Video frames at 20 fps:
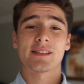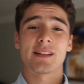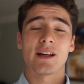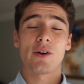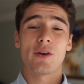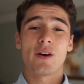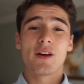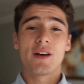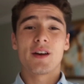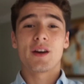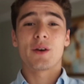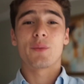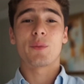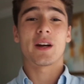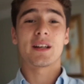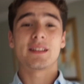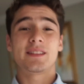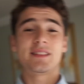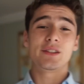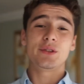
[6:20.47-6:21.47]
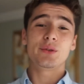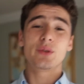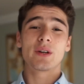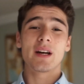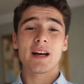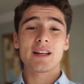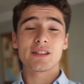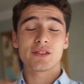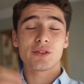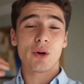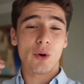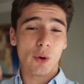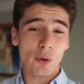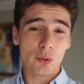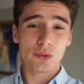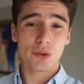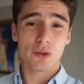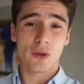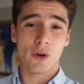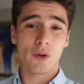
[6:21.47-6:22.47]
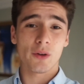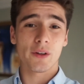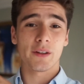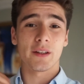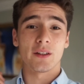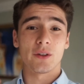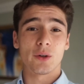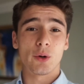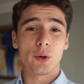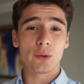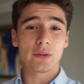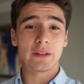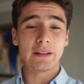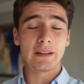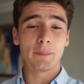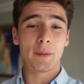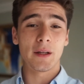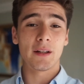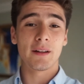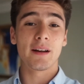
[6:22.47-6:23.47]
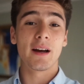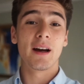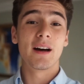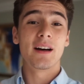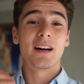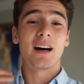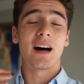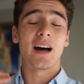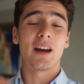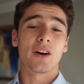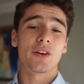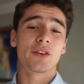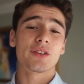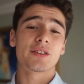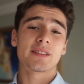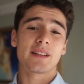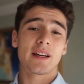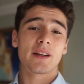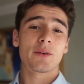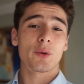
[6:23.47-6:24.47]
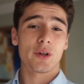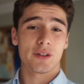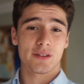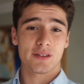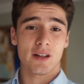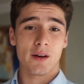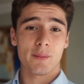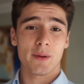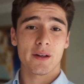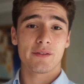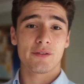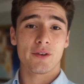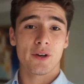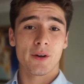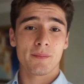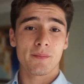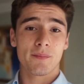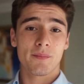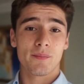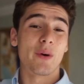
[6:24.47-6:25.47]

Now, when I see you guys cold calling and cold emailing, I understand where it's coming from.